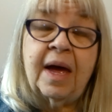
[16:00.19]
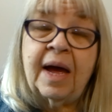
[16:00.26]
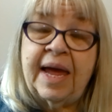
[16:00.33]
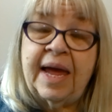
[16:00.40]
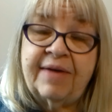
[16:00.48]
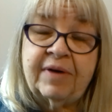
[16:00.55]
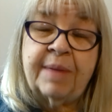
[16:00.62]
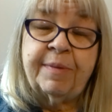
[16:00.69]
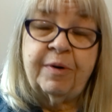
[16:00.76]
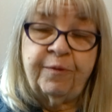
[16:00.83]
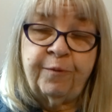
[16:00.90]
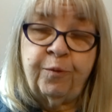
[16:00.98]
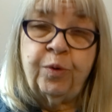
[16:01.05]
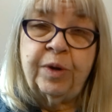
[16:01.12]
I have a
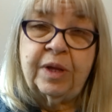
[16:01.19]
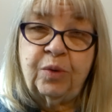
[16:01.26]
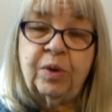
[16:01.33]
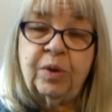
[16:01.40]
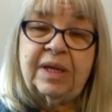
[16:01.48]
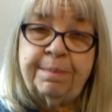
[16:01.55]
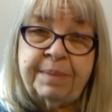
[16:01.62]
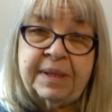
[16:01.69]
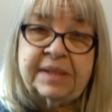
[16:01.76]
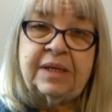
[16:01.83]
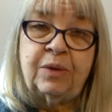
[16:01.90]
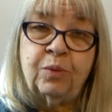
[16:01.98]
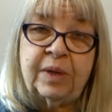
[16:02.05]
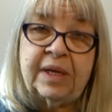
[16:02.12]
couple of really, really
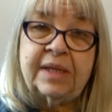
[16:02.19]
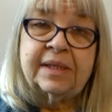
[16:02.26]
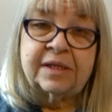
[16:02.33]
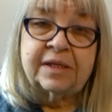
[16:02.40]
busy weeks at